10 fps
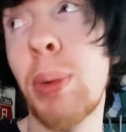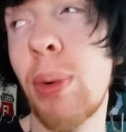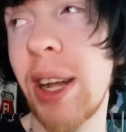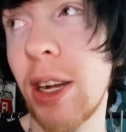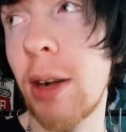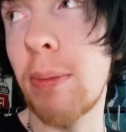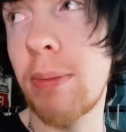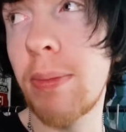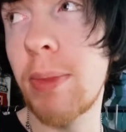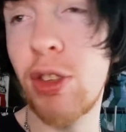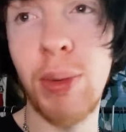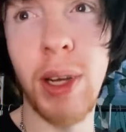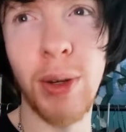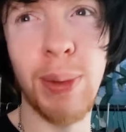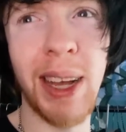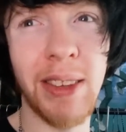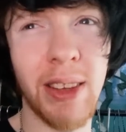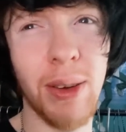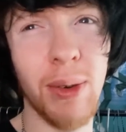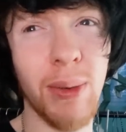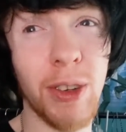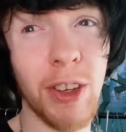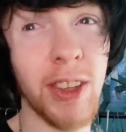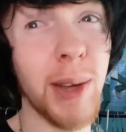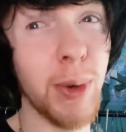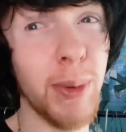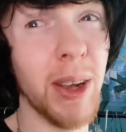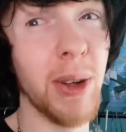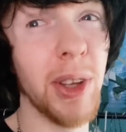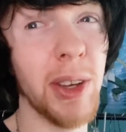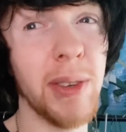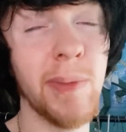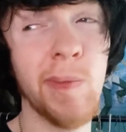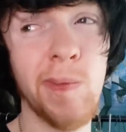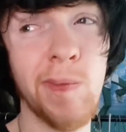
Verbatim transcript: people wake up, assuming I don't pass out, in which case then we'll be in all day.